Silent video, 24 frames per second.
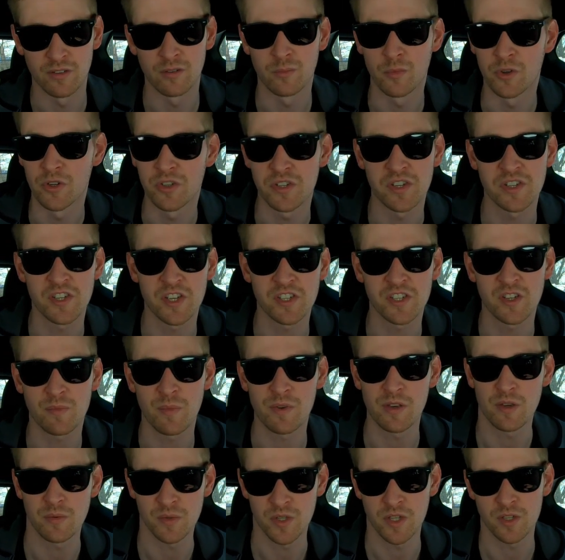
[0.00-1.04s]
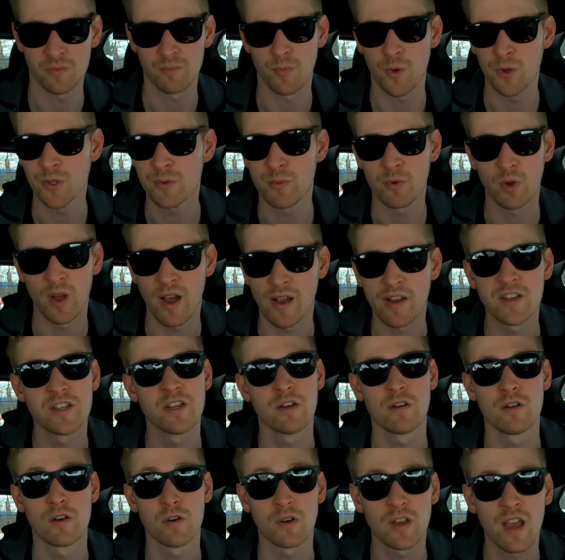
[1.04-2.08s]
which is a system that uses multiple exterior